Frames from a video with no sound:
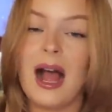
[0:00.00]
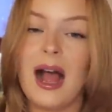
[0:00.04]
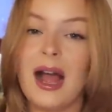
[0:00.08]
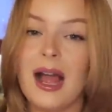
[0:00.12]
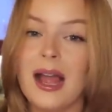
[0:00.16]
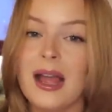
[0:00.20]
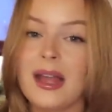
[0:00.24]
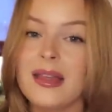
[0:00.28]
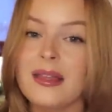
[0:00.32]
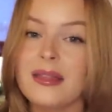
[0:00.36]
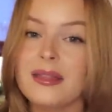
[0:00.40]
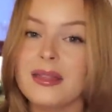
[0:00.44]

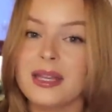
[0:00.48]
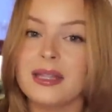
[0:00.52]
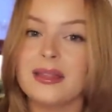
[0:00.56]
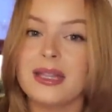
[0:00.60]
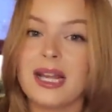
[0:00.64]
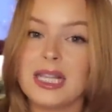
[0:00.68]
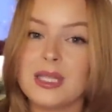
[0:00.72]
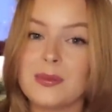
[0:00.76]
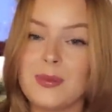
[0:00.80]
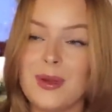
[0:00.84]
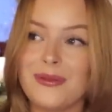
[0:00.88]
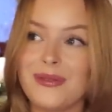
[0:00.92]
I think
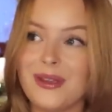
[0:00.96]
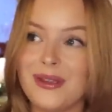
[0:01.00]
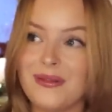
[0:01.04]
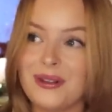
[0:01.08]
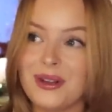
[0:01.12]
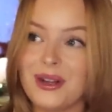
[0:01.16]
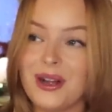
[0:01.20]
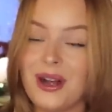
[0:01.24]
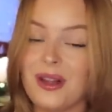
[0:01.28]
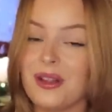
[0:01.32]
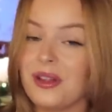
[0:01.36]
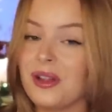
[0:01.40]
that's my
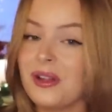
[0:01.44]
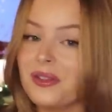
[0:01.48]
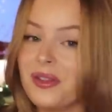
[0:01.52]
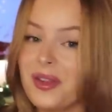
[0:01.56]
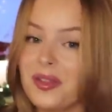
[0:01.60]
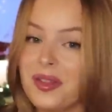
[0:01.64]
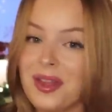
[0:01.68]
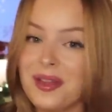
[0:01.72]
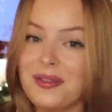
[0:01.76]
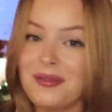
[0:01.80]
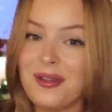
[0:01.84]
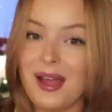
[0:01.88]
favorite color
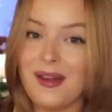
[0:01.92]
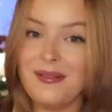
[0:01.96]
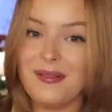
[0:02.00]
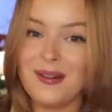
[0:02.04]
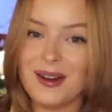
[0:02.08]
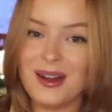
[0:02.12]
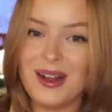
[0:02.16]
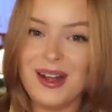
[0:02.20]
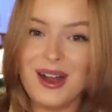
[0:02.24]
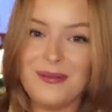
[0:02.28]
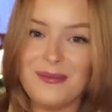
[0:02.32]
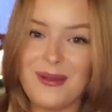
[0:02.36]
that they've
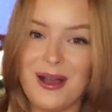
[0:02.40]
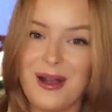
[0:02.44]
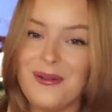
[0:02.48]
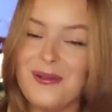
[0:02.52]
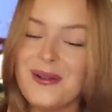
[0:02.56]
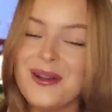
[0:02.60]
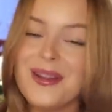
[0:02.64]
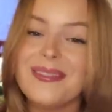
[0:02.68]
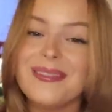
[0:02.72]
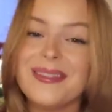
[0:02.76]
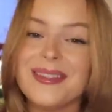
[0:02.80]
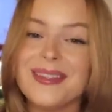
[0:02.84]
ever come out
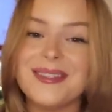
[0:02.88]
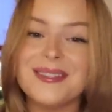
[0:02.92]
with.